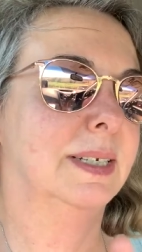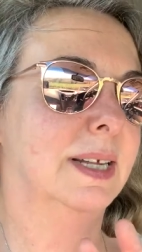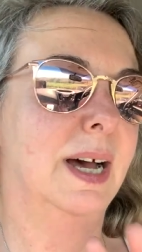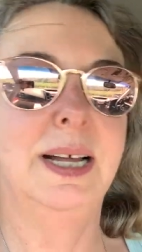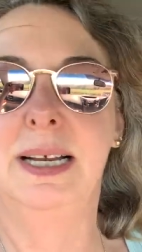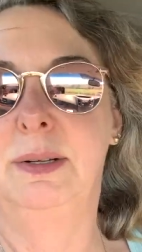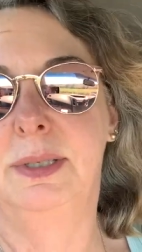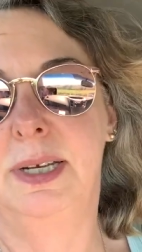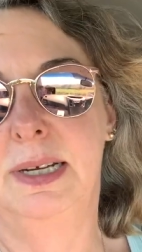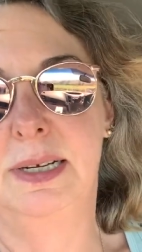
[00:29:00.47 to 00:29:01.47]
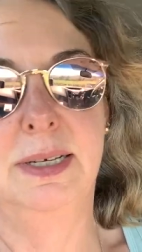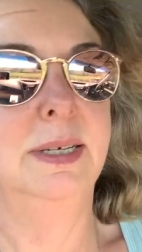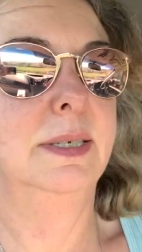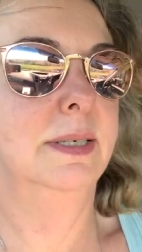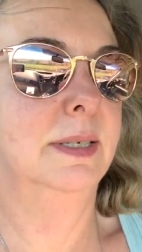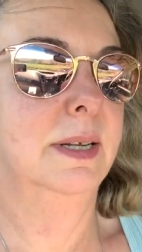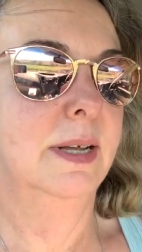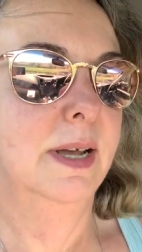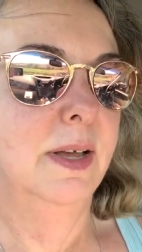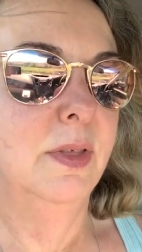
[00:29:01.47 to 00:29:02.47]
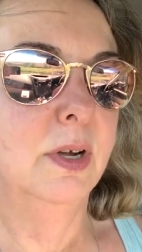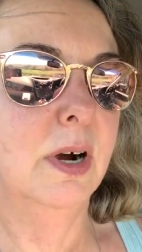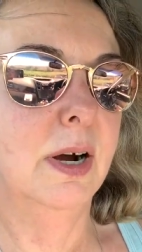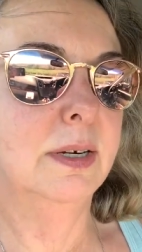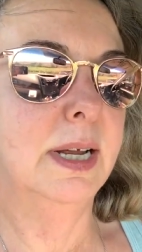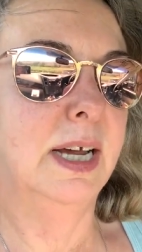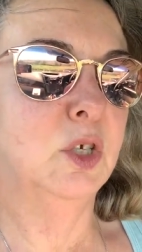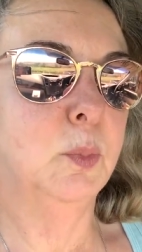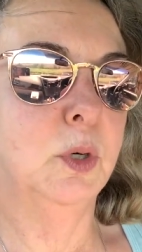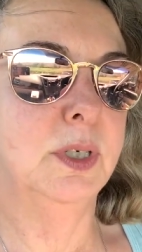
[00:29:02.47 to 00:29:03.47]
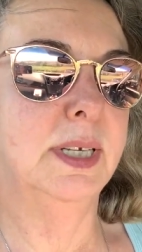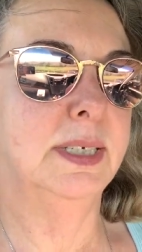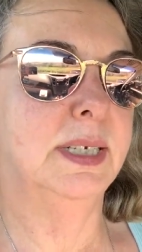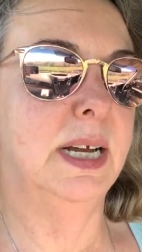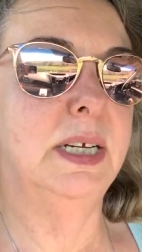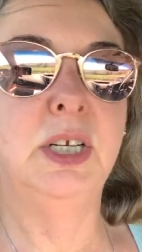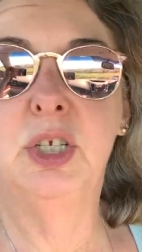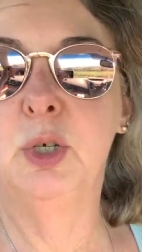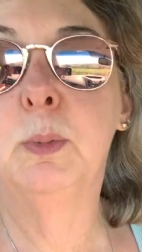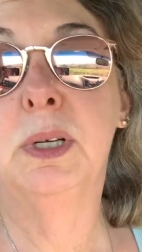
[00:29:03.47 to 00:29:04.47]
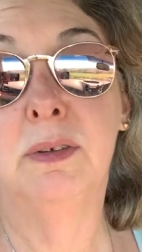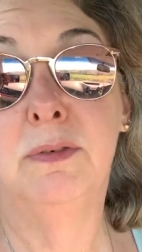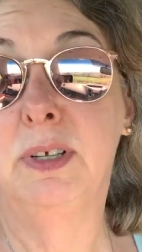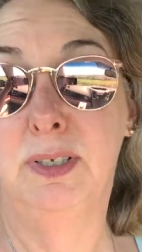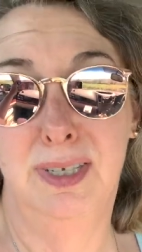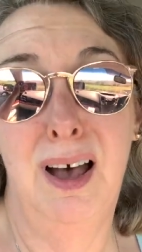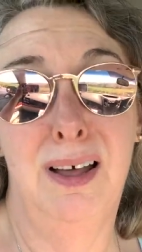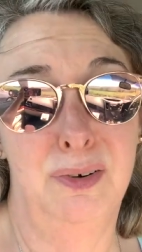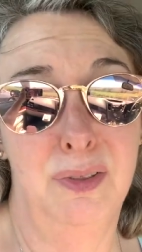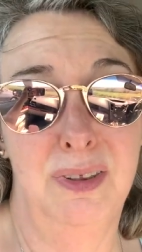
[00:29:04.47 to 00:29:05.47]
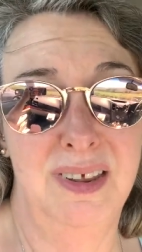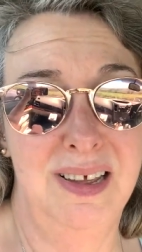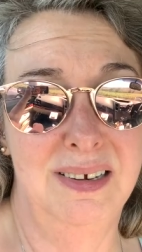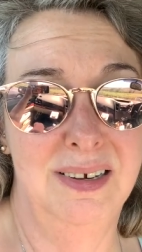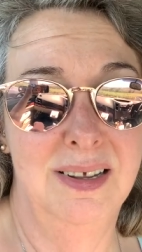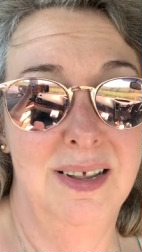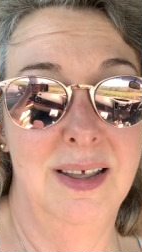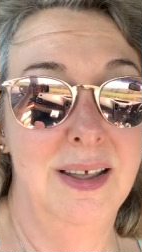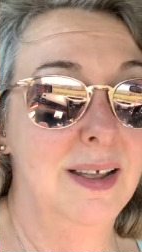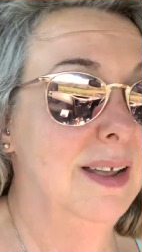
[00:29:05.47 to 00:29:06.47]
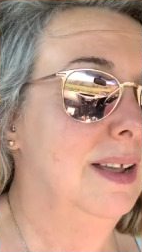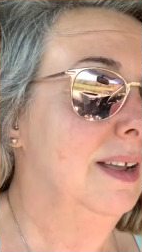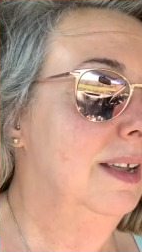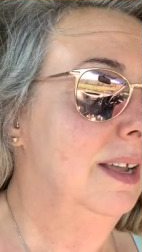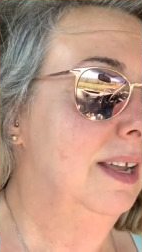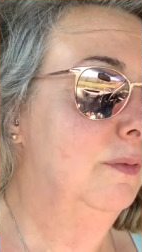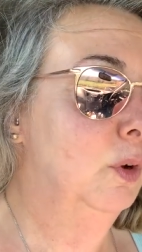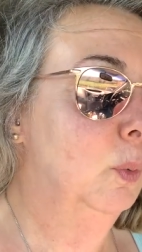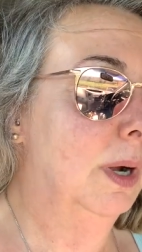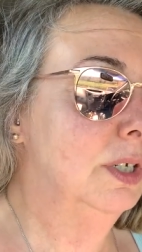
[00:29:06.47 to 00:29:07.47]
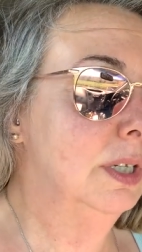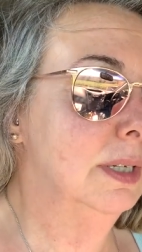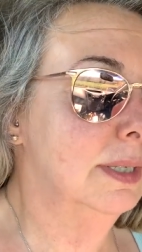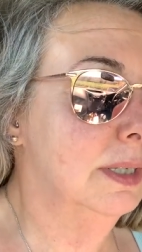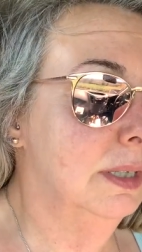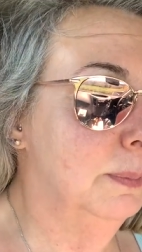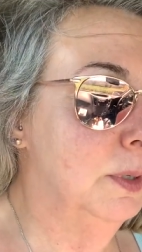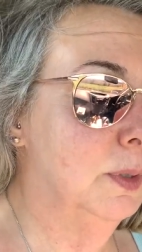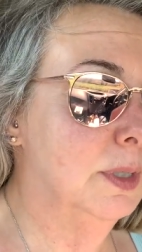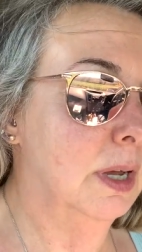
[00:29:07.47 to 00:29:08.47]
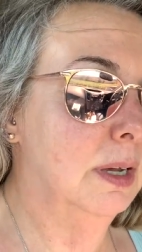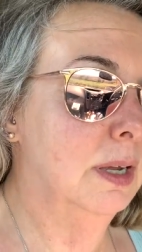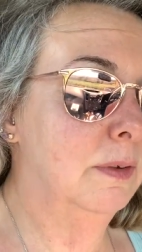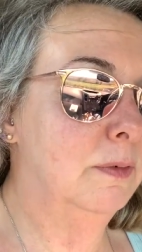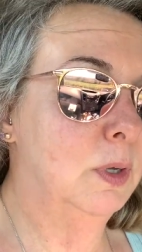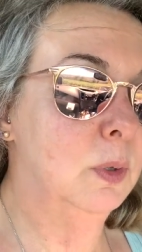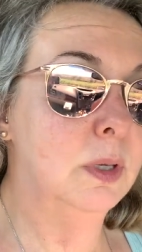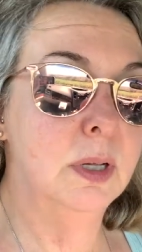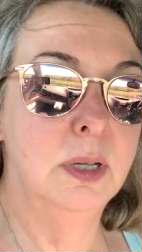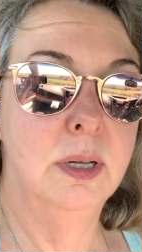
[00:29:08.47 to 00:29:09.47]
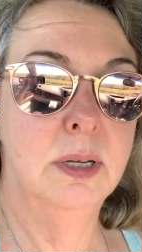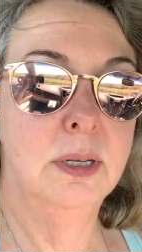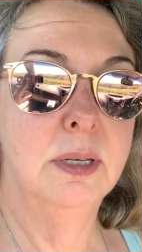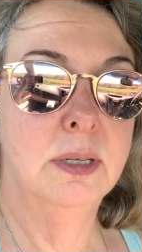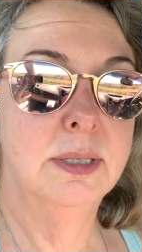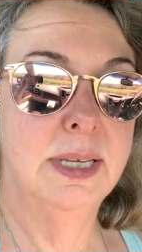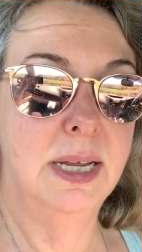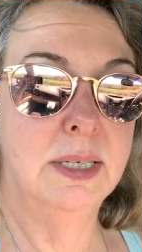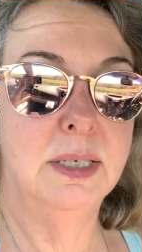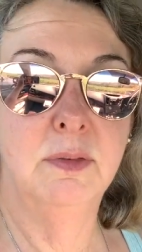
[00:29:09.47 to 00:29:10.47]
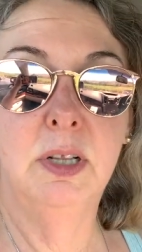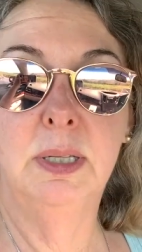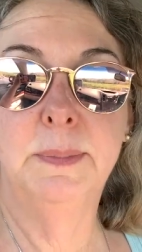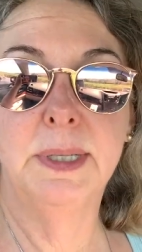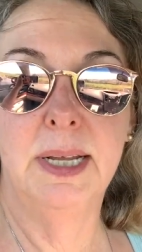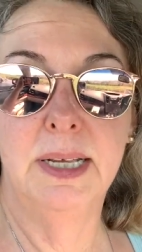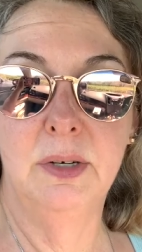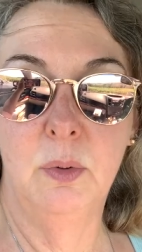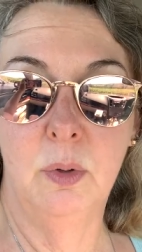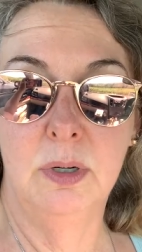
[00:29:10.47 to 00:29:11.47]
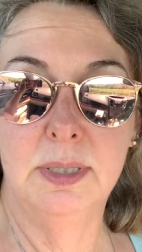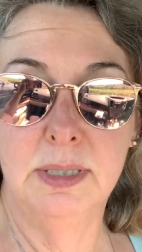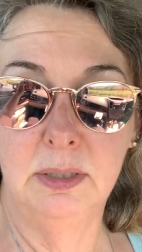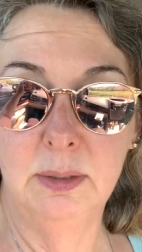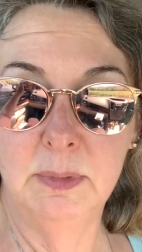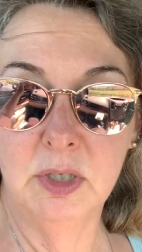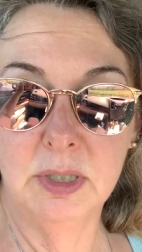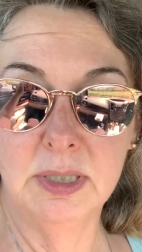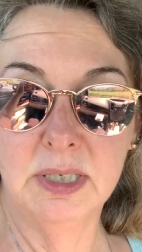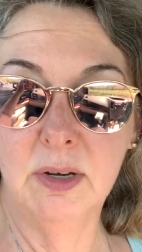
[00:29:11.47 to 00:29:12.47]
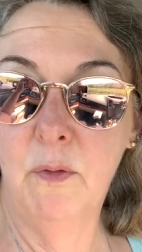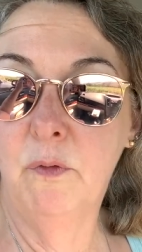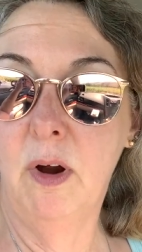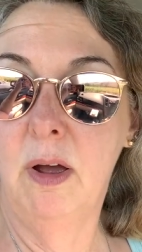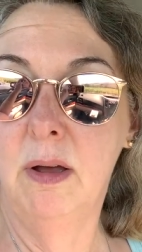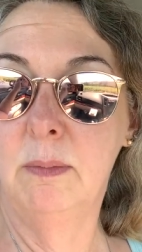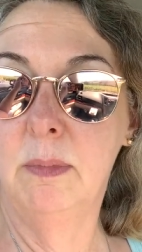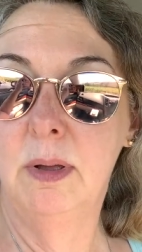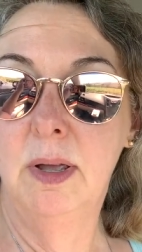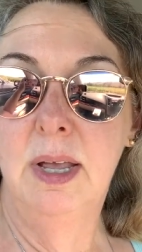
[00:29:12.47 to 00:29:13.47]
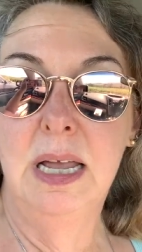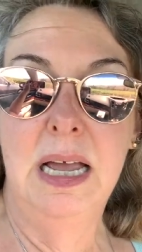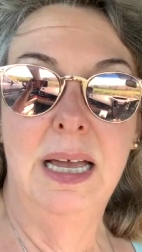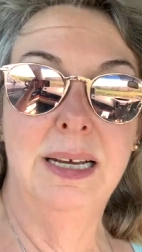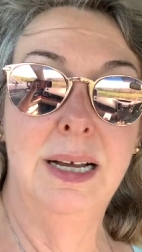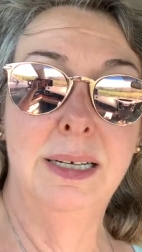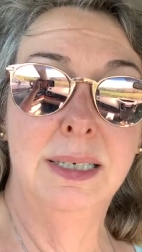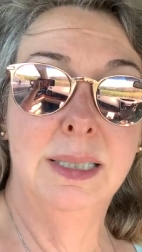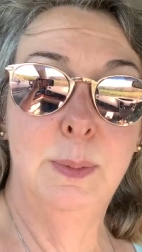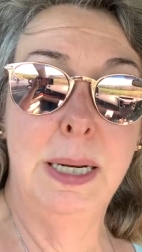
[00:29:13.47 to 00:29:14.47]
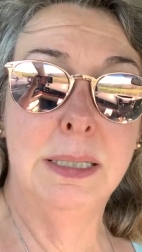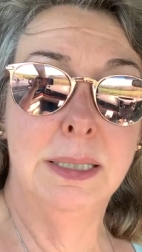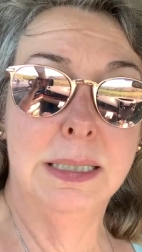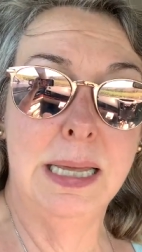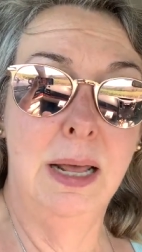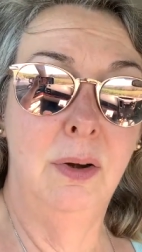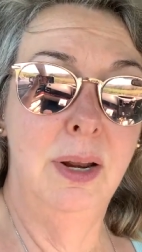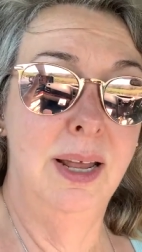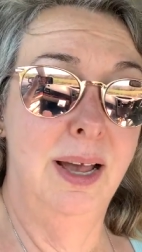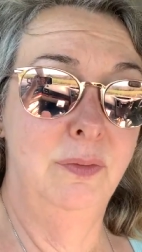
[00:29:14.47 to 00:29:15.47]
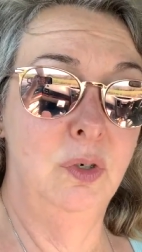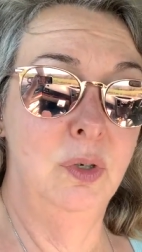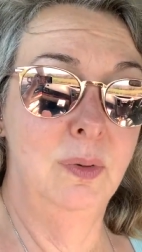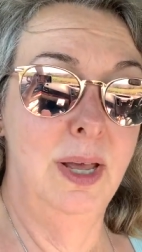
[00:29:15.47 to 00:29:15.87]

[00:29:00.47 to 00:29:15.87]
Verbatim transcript: is hot outside. It is. The car dashboard says ninety-two, but it feels hotter than that. If you're watching this clip, you saw a few seconds of clips and or still images from an unexpected Saturday afternoon